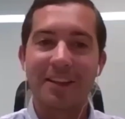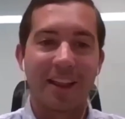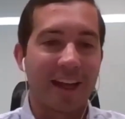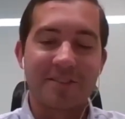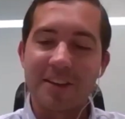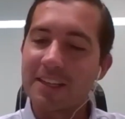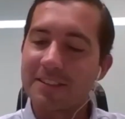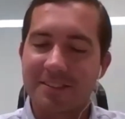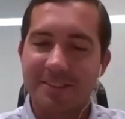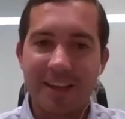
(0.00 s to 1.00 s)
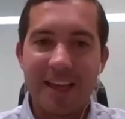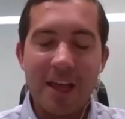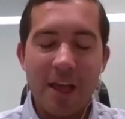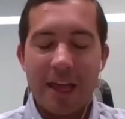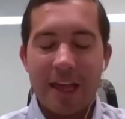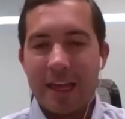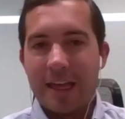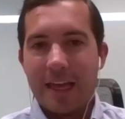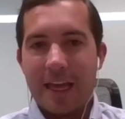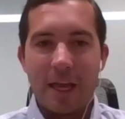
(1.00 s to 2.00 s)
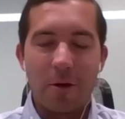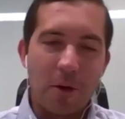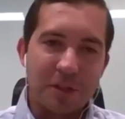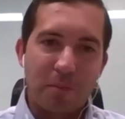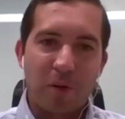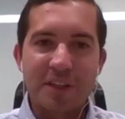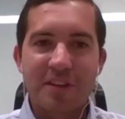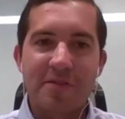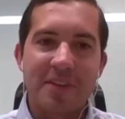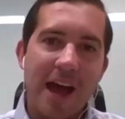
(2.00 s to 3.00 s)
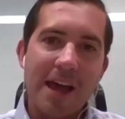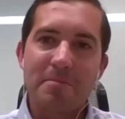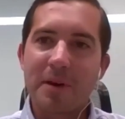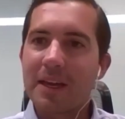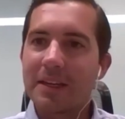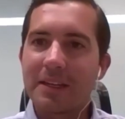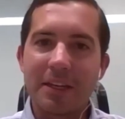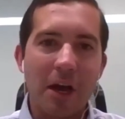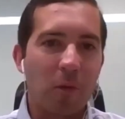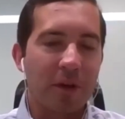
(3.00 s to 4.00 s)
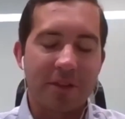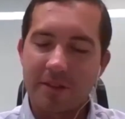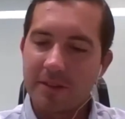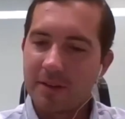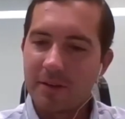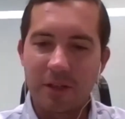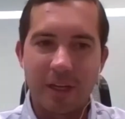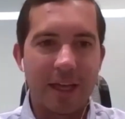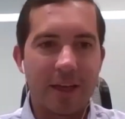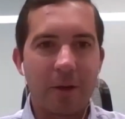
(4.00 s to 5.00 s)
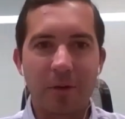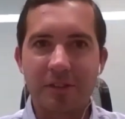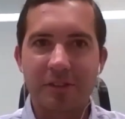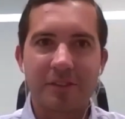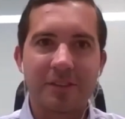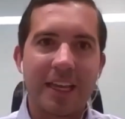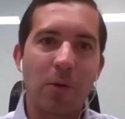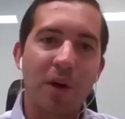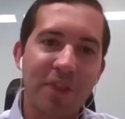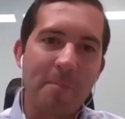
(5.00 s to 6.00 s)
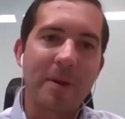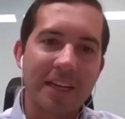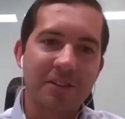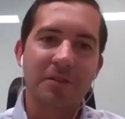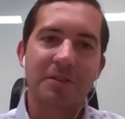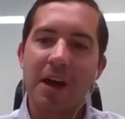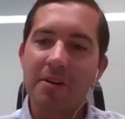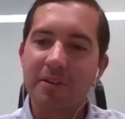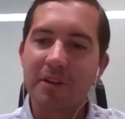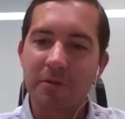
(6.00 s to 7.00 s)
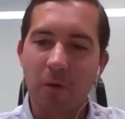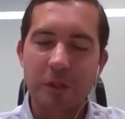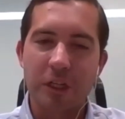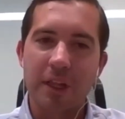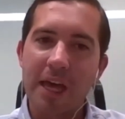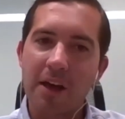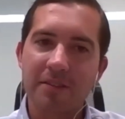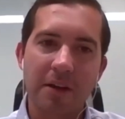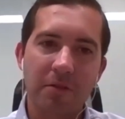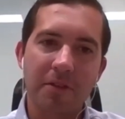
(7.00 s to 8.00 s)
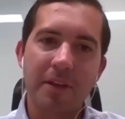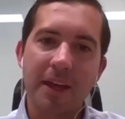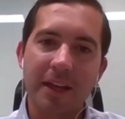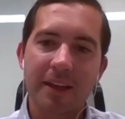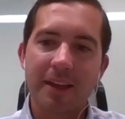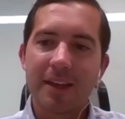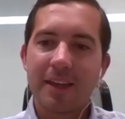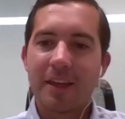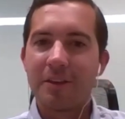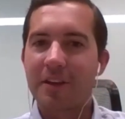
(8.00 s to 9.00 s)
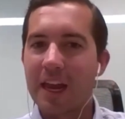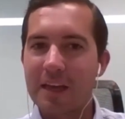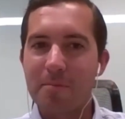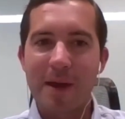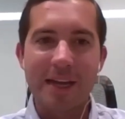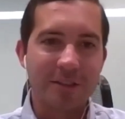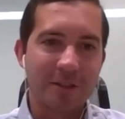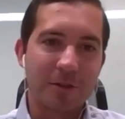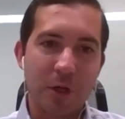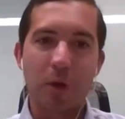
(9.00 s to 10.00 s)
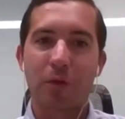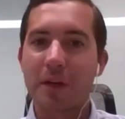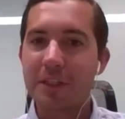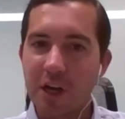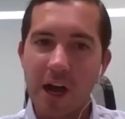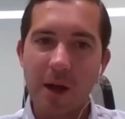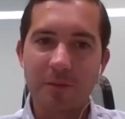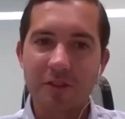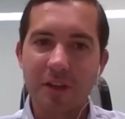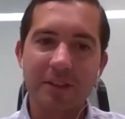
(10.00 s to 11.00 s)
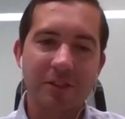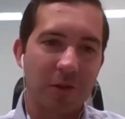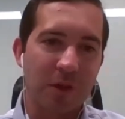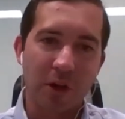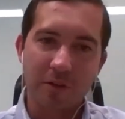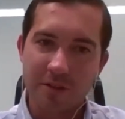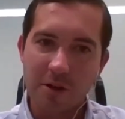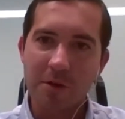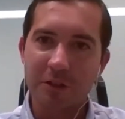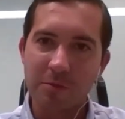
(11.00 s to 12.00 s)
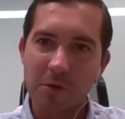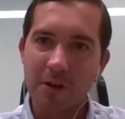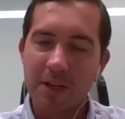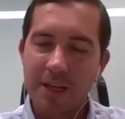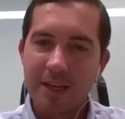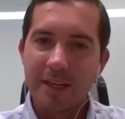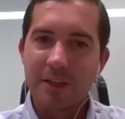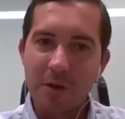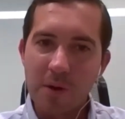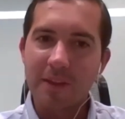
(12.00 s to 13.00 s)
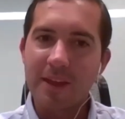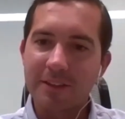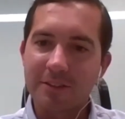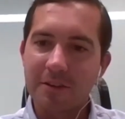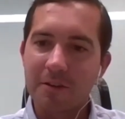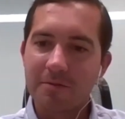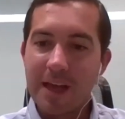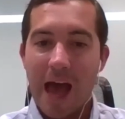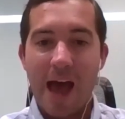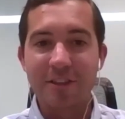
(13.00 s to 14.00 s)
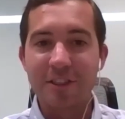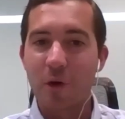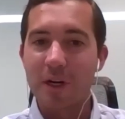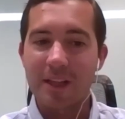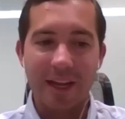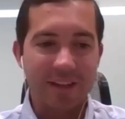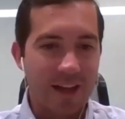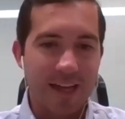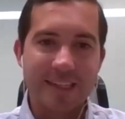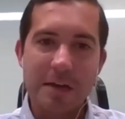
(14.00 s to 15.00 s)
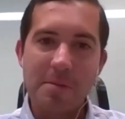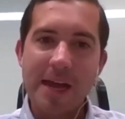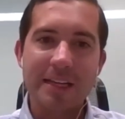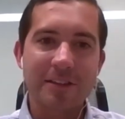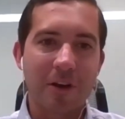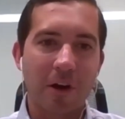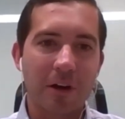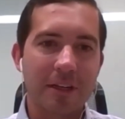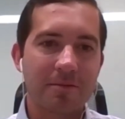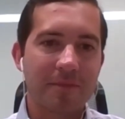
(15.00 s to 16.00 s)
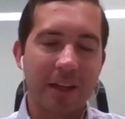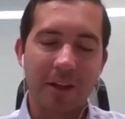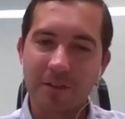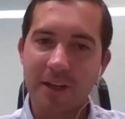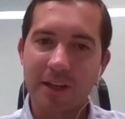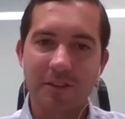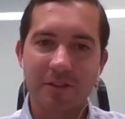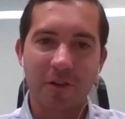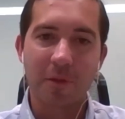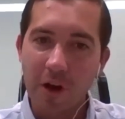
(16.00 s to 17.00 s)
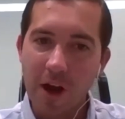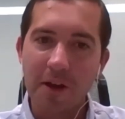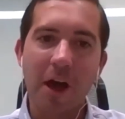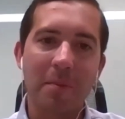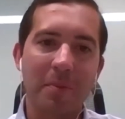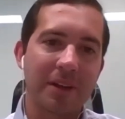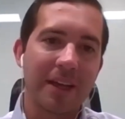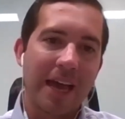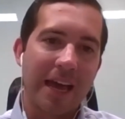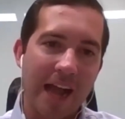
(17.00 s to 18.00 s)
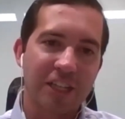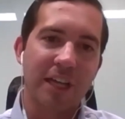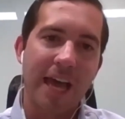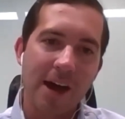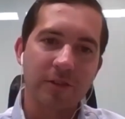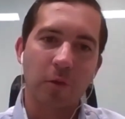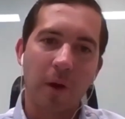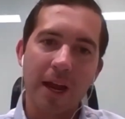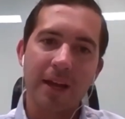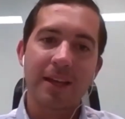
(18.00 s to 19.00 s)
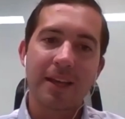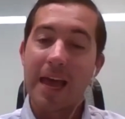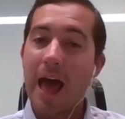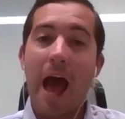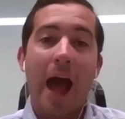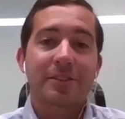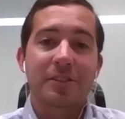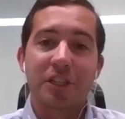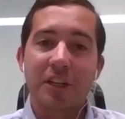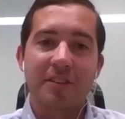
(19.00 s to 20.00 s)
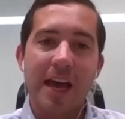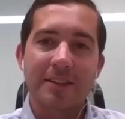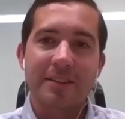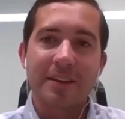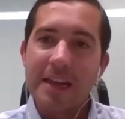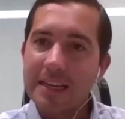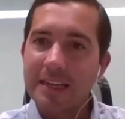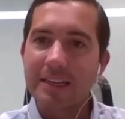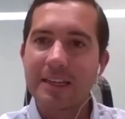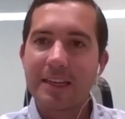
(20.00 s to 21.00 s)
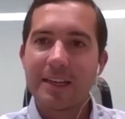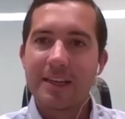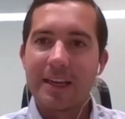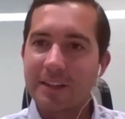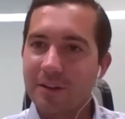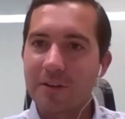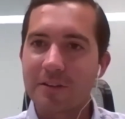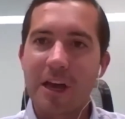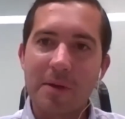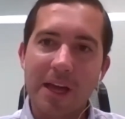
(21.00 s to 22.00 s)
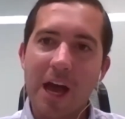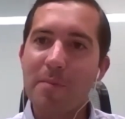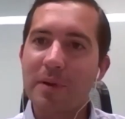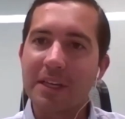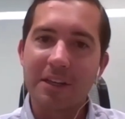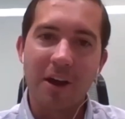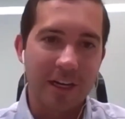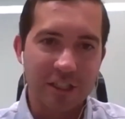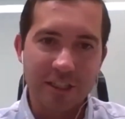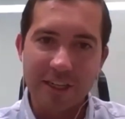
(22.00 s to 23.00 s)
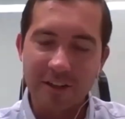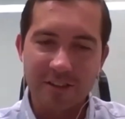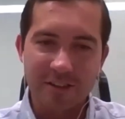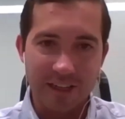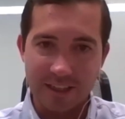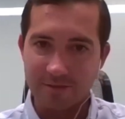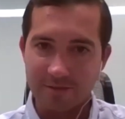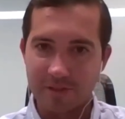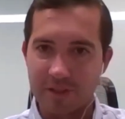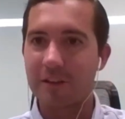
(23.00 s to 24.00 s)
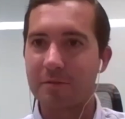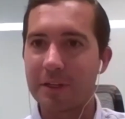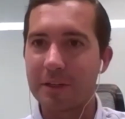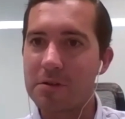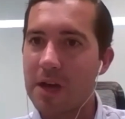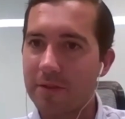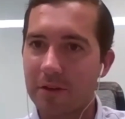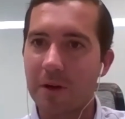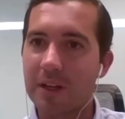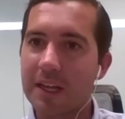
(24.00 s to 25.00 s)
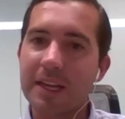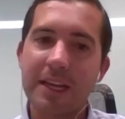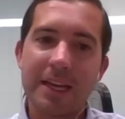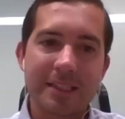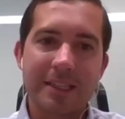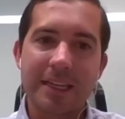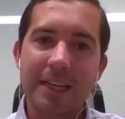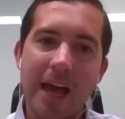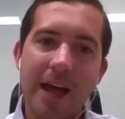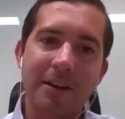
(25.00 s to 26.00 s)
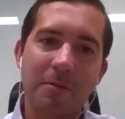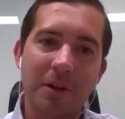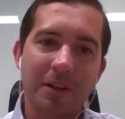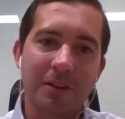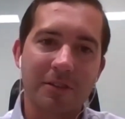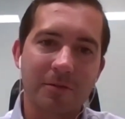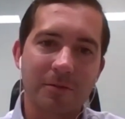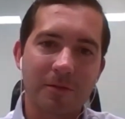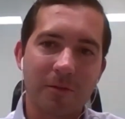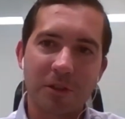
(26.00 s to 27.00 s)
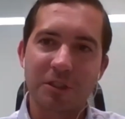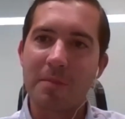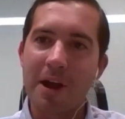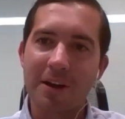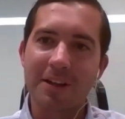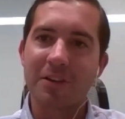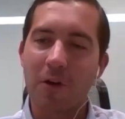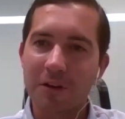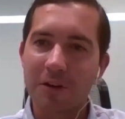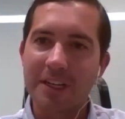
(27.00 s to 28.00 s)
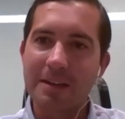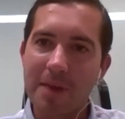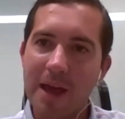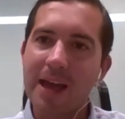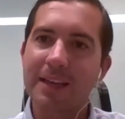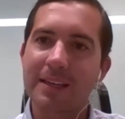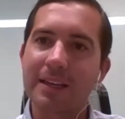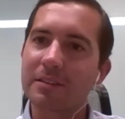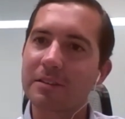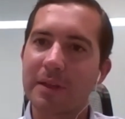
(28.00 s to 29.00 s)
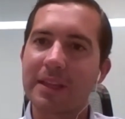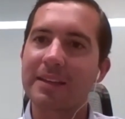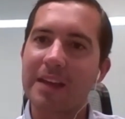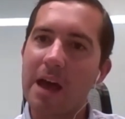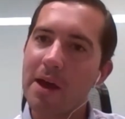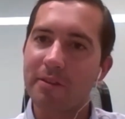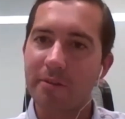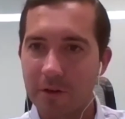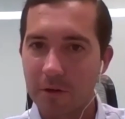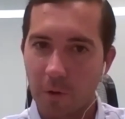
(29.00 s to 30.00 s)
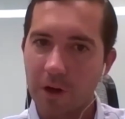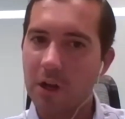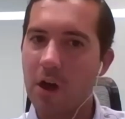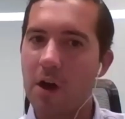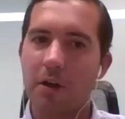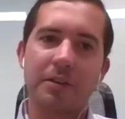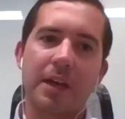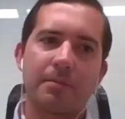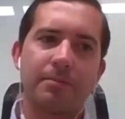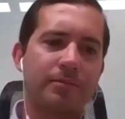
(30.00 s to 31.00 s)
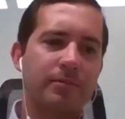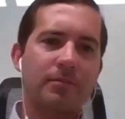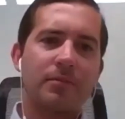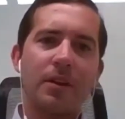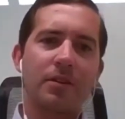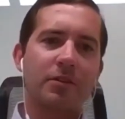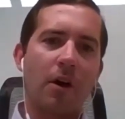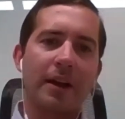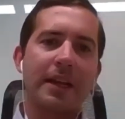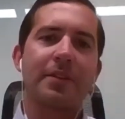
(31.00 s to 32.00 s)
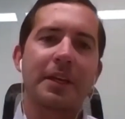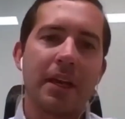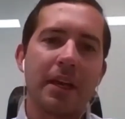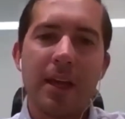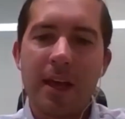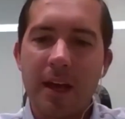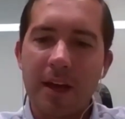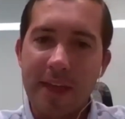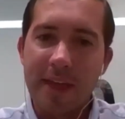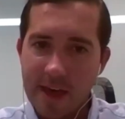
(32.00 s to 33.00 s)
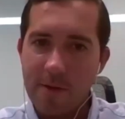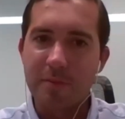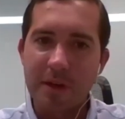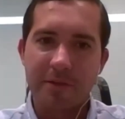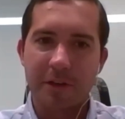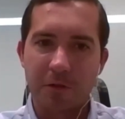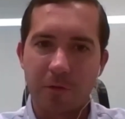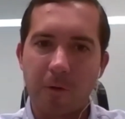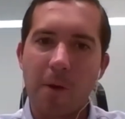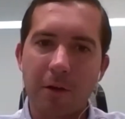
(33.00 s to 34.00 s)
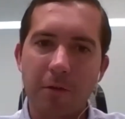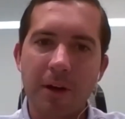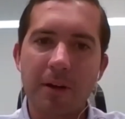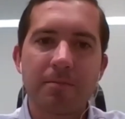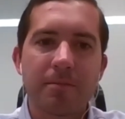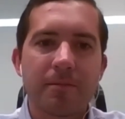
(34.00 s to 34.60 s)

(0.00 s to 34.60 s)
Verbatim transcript: like I said, it's it, it was a pretty tough time, but, you know, with it was with it being so tough and unfortunate layoffs and everything, you kind of get paid to do two or three jobs. And so you learn so much more doing that. So I've enjoyed it. Like I said, I like to get my hands dirty and learn things from the ground up and, and actually how it's ran. And I, I suggest that to any interns coming up, any young engineers, any salesmen, whoever, really, to get out there, because once you're married, it's harder to get back and spend that time out in the field where you're gone all day. So I definitely uh, think that was beneficial for my career.